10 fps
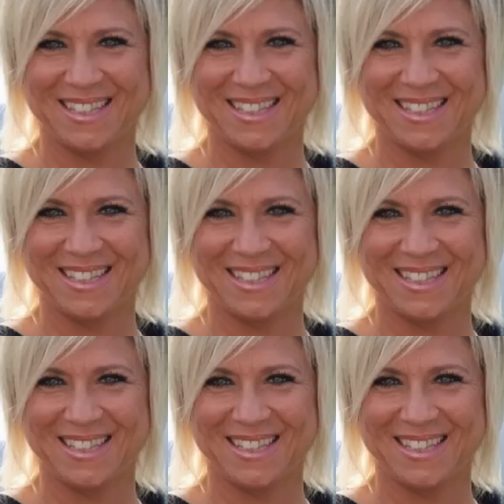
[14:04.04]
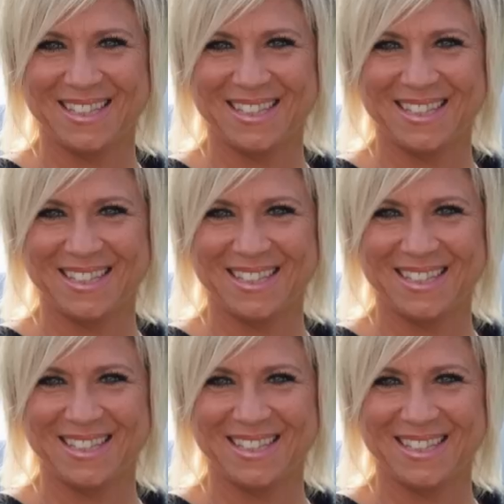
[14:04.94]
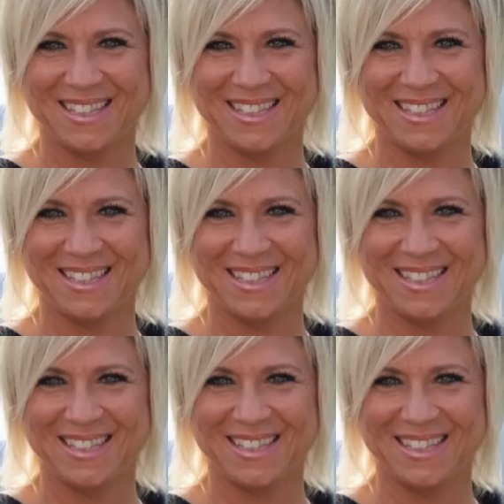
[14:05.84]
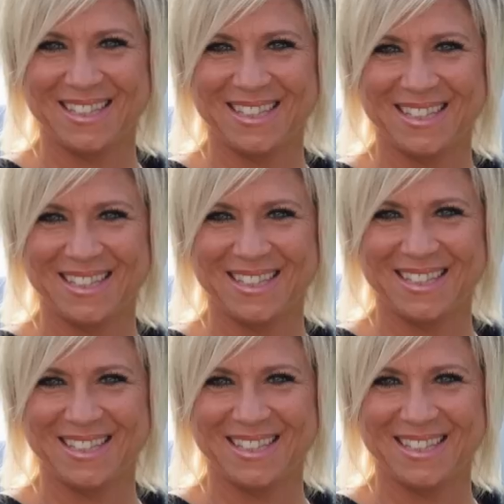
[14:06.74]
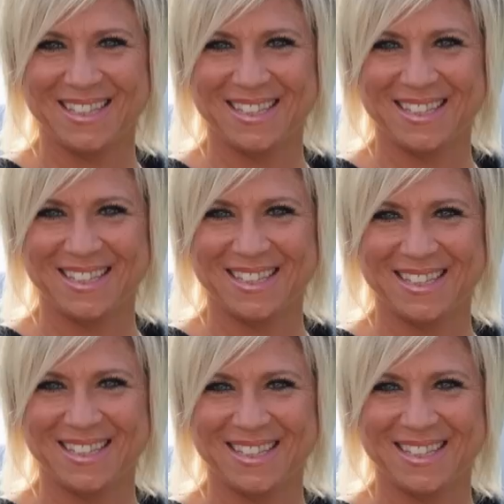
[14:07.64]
(not speaking)